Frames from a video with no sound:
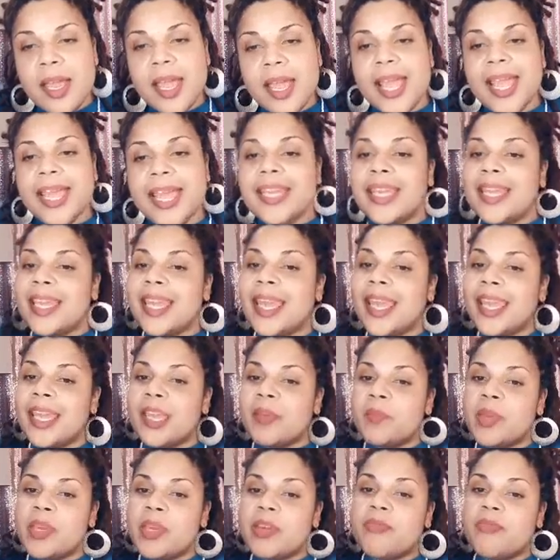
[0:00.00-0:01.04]
and it
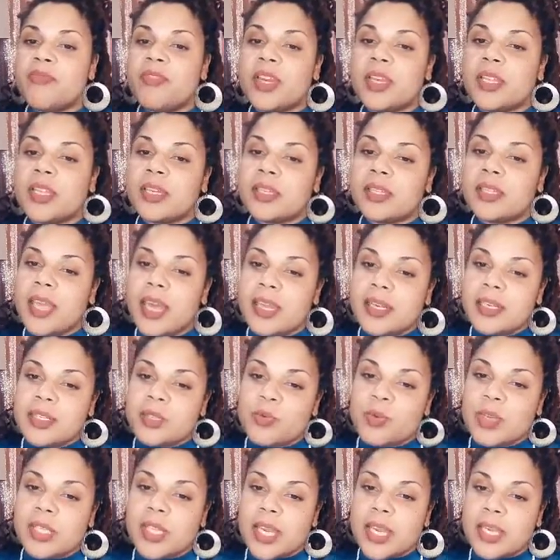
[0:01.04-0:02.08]
can be a feeling that is
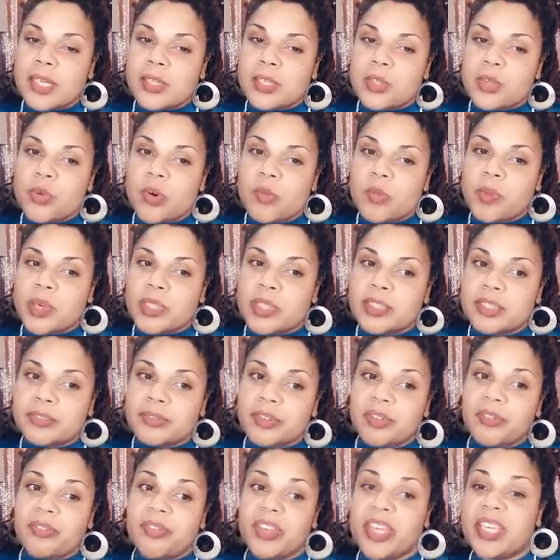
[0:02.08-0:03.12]
related to a bunch of
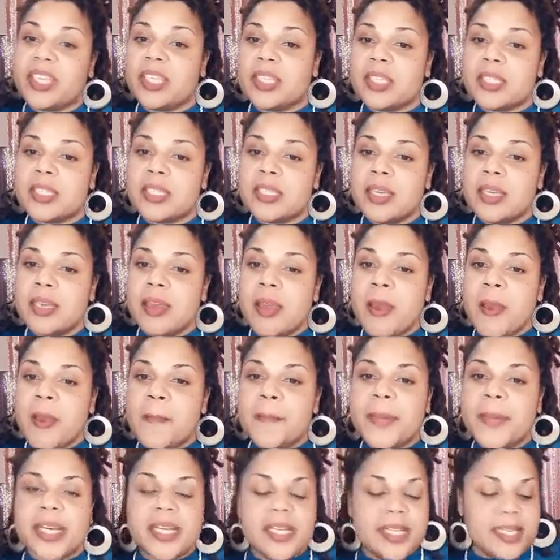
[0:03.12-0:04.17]
events,
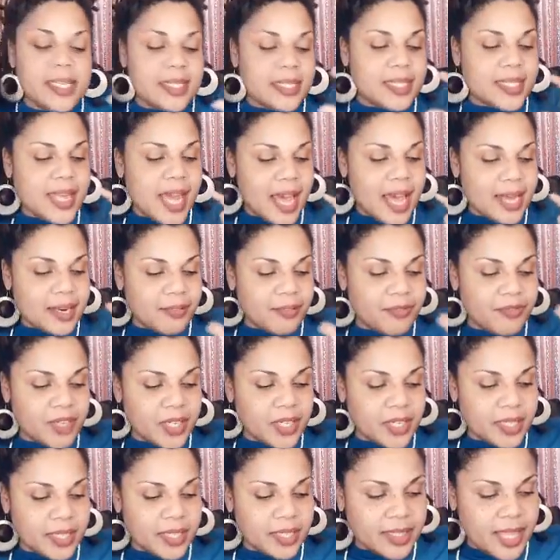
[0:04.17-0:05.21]
but it is not a
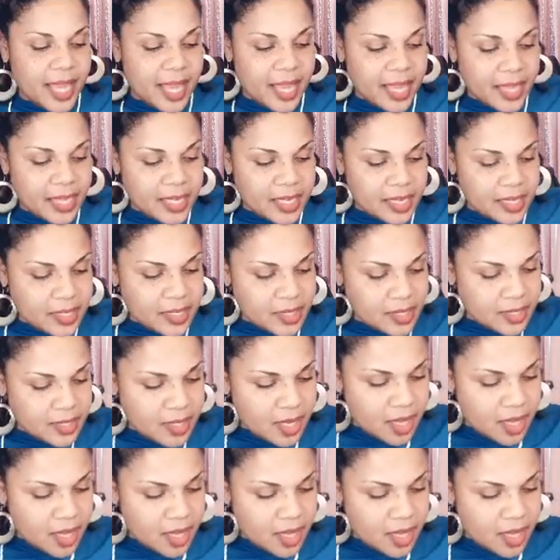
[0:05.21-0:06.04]
feeling that is